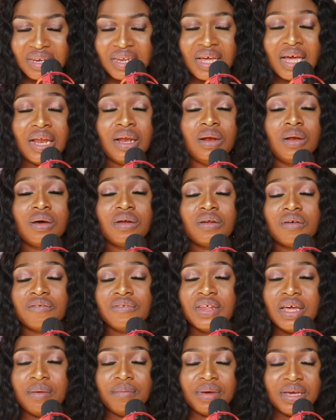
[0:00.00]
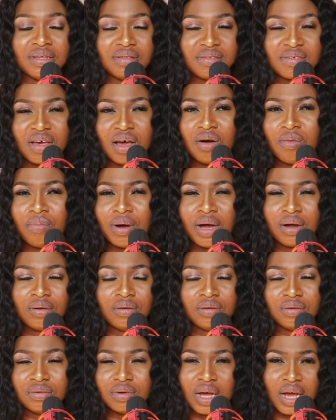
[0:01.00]
There are a lot of them in town, but
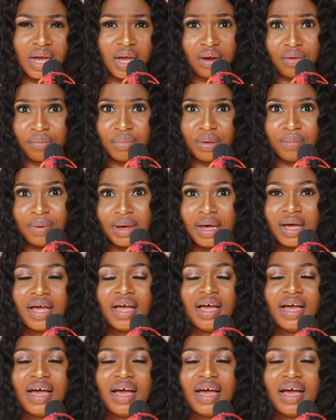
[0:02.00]
I can't remember